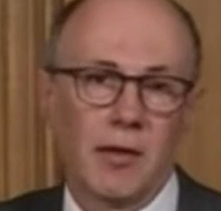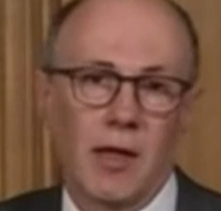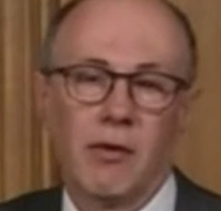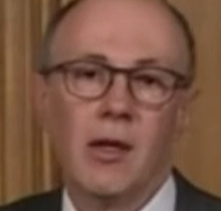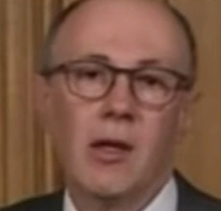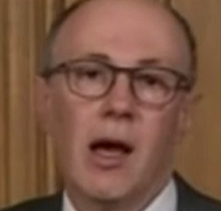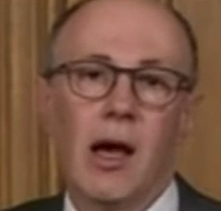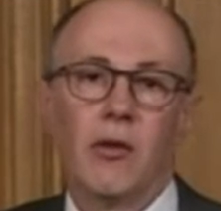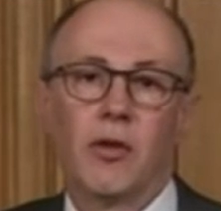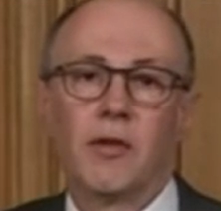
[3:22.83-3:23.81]
as I've
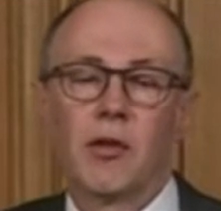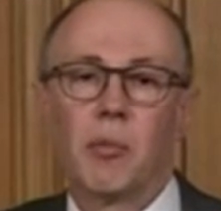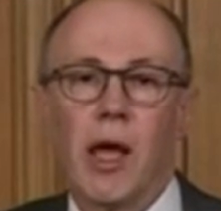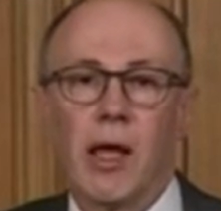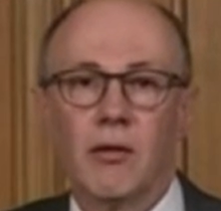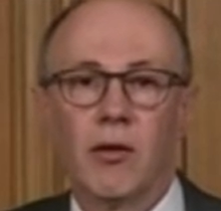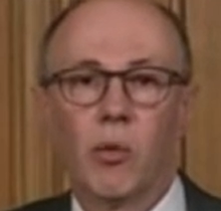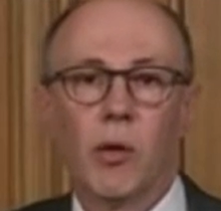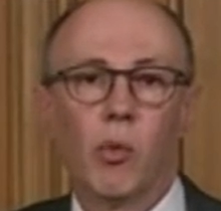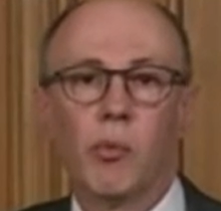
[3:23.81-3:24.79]
just explained. So
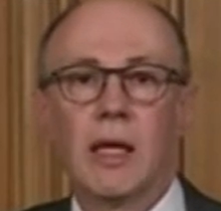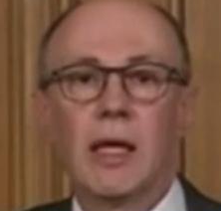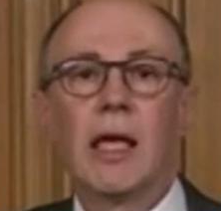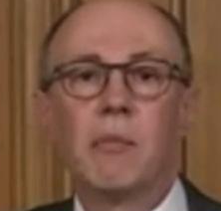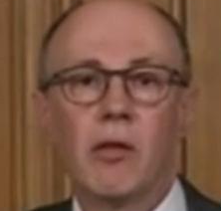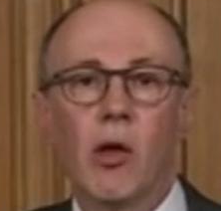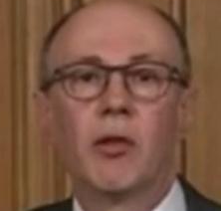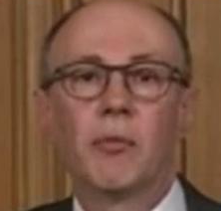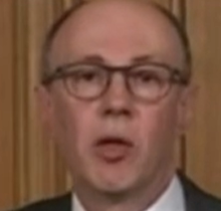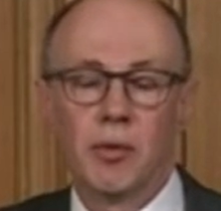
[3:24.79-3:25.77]
we will be keeping
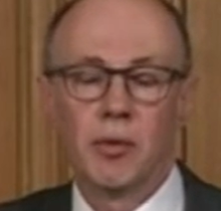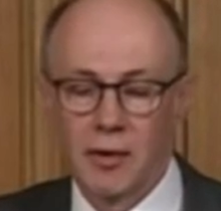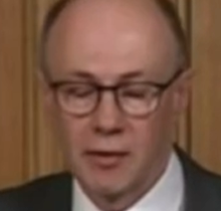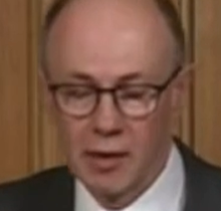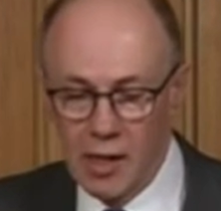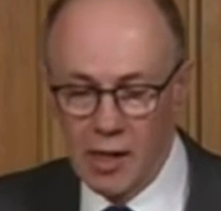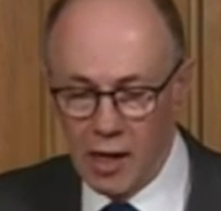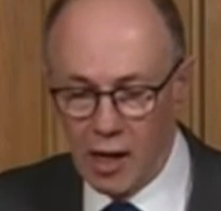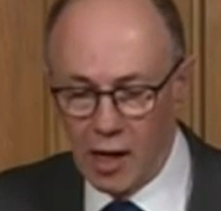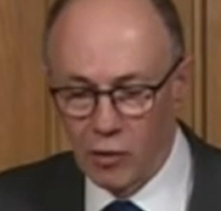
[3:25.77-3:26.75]
those purposes
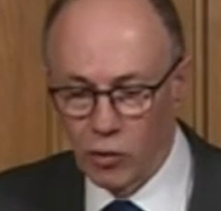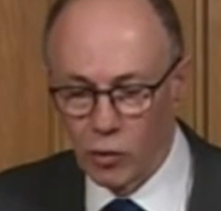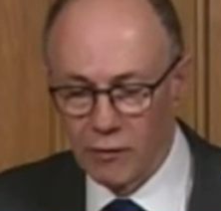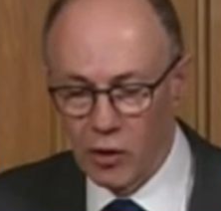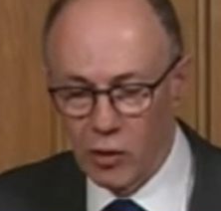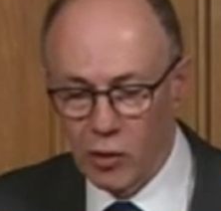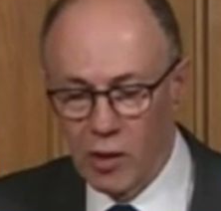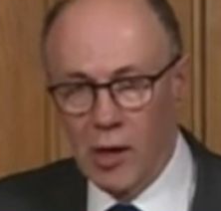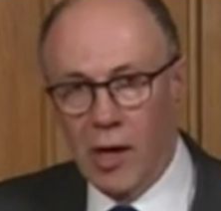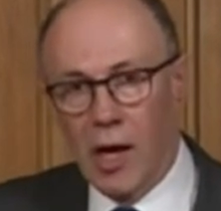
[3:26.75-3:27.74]
under review.
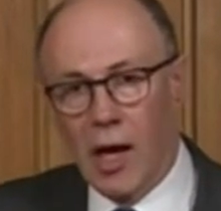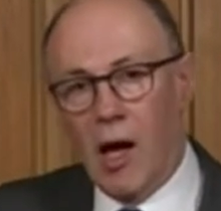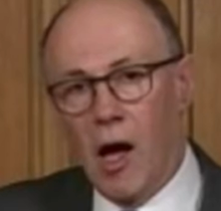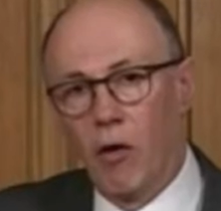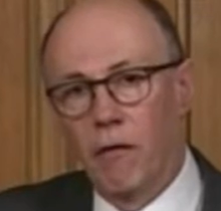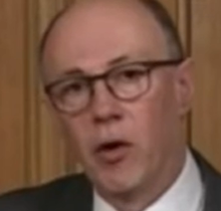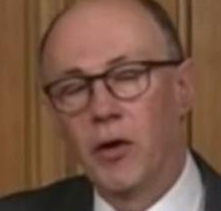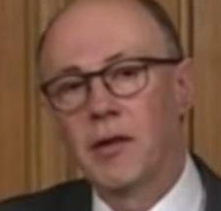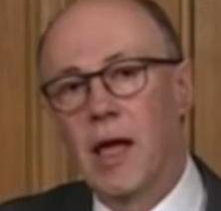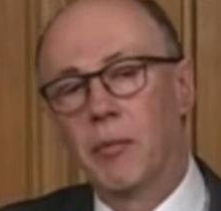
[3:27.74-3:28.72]
Our
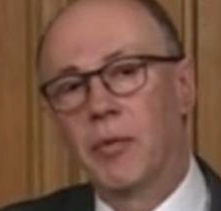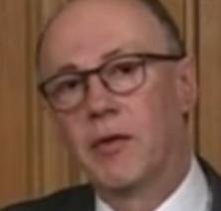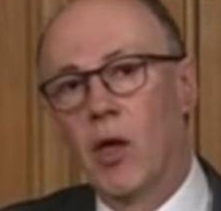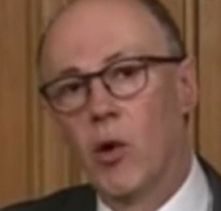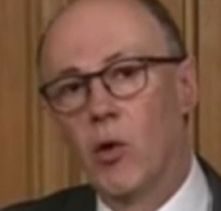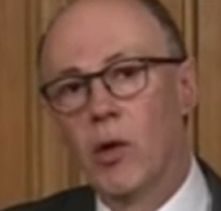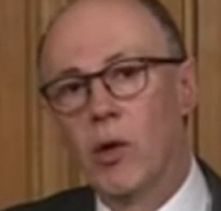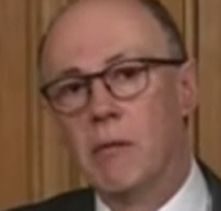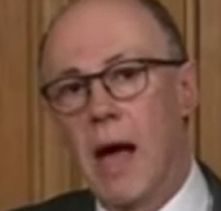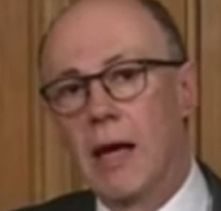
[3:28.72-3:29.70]
first steps, though,
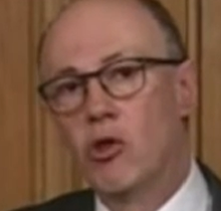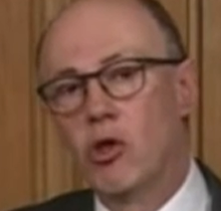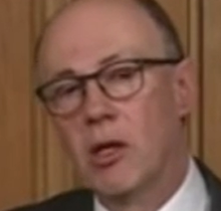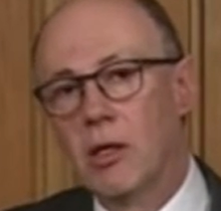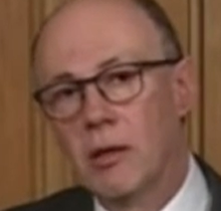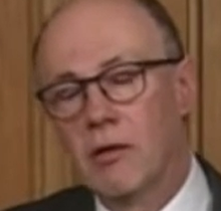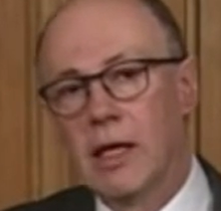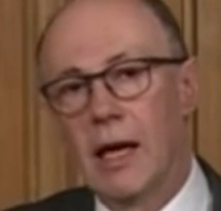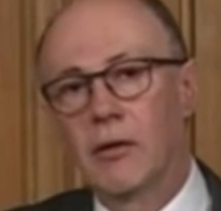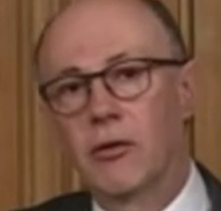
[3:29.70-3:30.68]
in managing
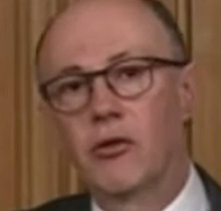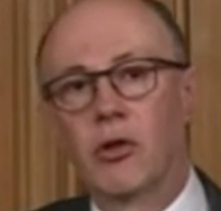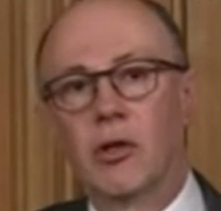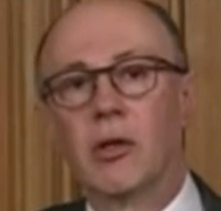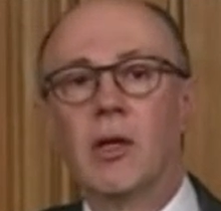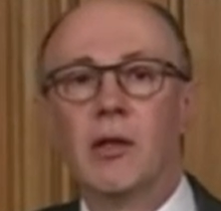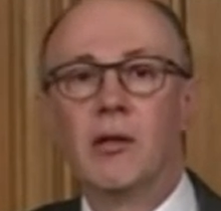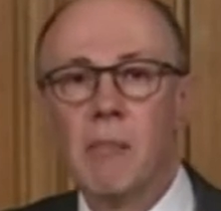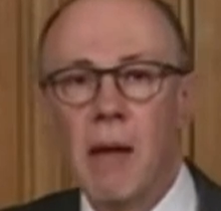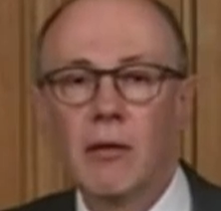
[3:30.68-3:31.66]
the extra
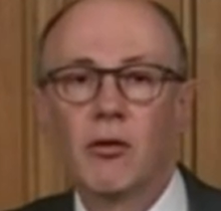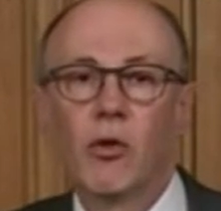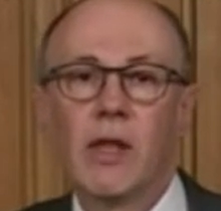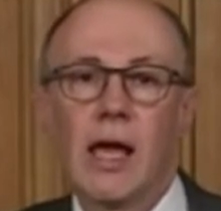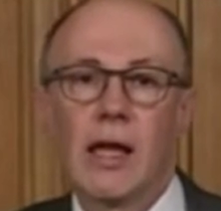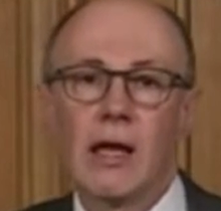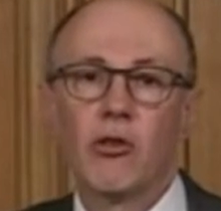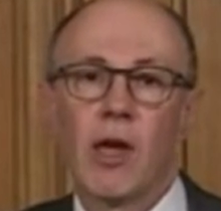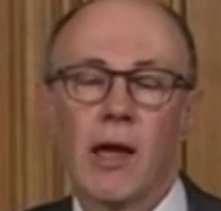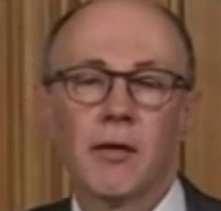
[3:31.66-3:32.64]
demands on the
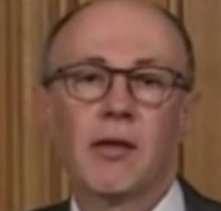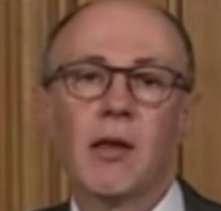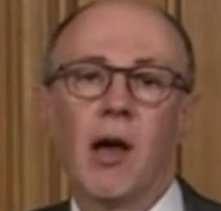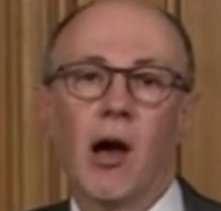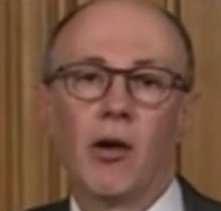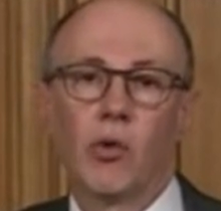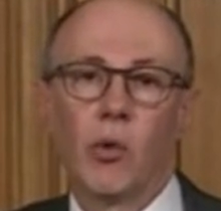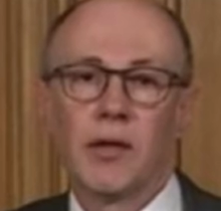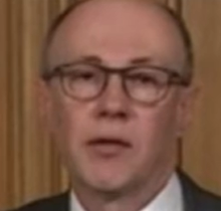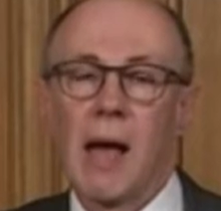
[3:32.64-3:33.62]
NHS are
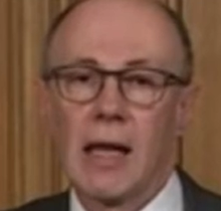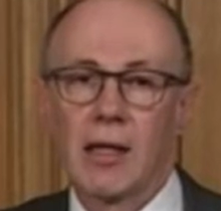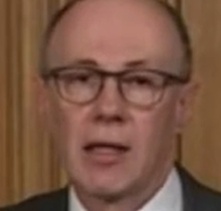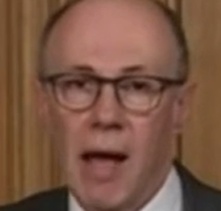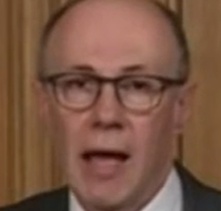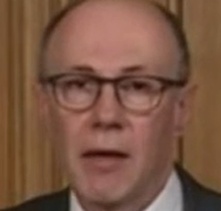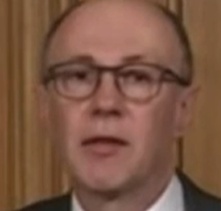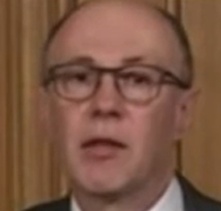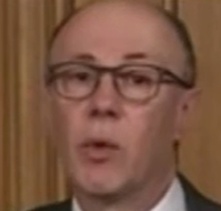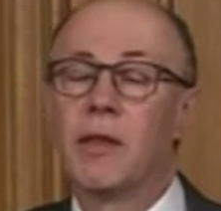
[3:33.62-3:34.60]
to expand
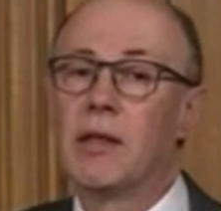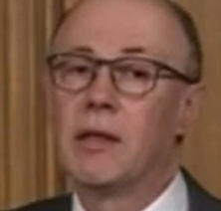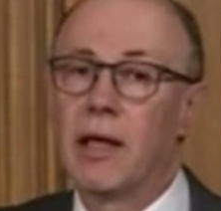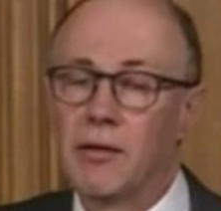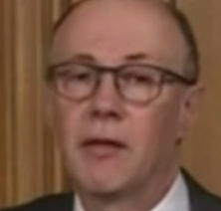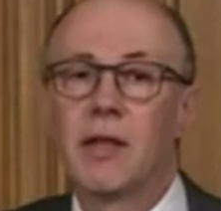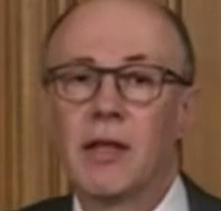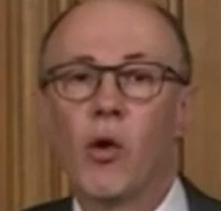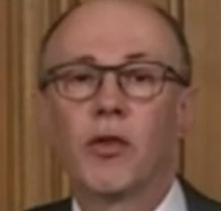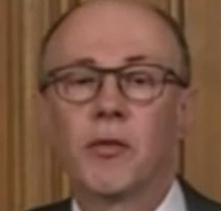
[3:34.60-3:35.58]
capacity within
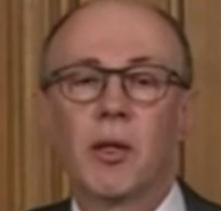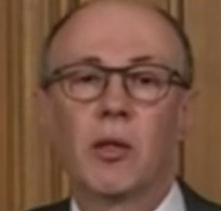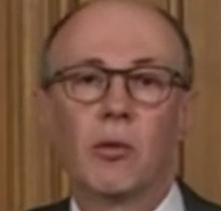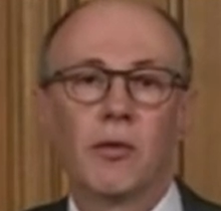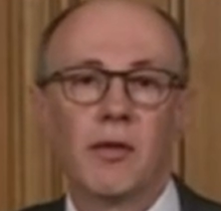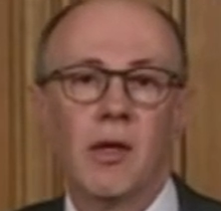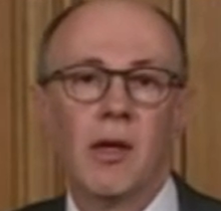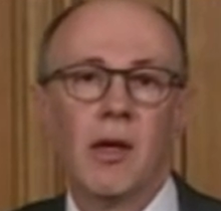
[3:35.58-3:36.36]
existing hospitals.